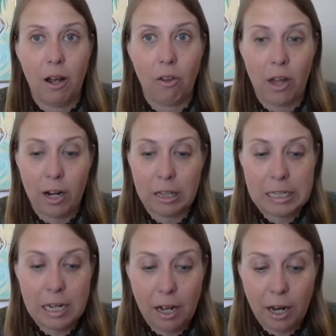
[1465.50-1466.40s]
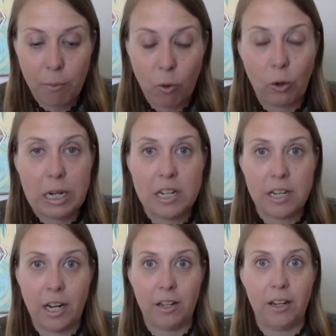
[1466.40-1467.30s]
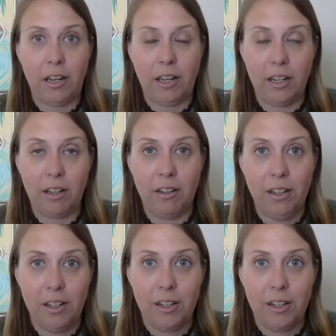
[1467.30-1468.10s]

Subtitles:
lot of the time orientated in